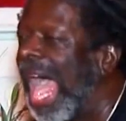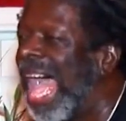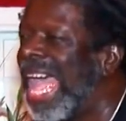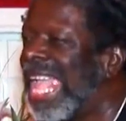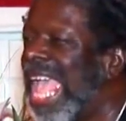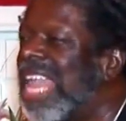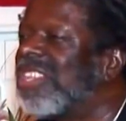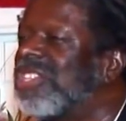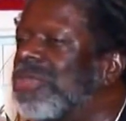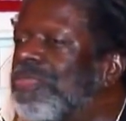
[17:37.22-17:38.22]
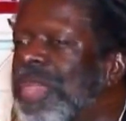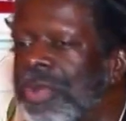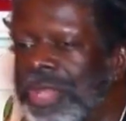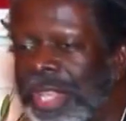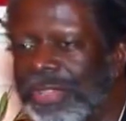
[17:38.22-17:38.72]
I had
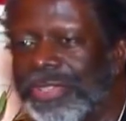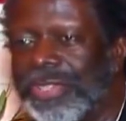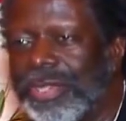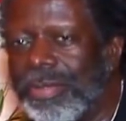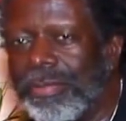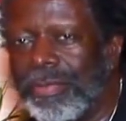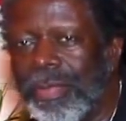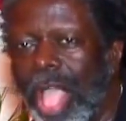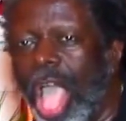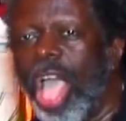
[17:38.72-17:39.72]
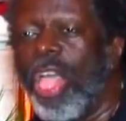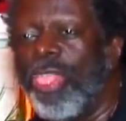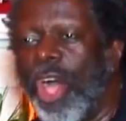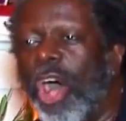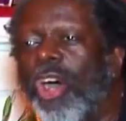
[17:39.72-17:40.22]
experienced
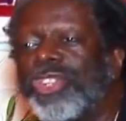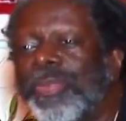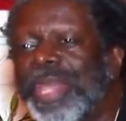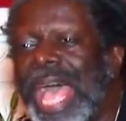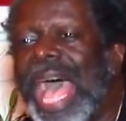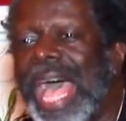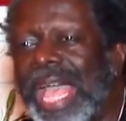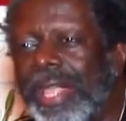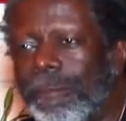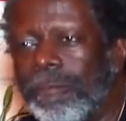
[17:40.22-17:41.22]
the ultimate high.